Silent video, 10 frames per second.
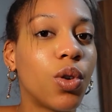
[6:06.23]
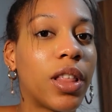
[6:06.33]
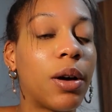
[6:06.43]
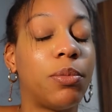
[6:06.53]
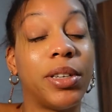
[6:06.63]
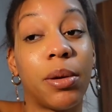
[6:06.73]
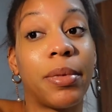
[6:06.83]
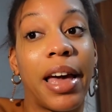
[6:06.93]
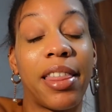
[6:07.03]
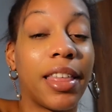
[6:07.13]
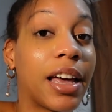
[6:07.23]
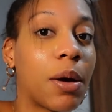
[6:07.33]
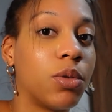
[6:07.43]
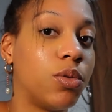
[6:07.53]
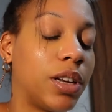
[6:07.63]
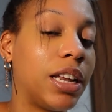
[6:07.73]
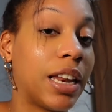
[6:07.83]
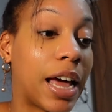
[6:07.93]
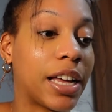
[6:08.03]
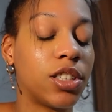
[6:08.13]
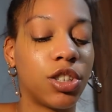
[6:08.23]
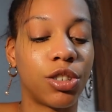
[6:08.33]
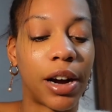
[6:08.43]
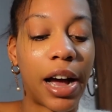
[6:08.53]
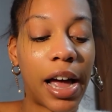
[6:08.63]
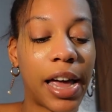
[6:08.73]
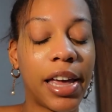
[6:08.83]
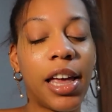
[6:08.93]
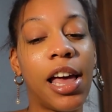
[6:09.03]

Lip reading: or that would be something I think I would really like to try.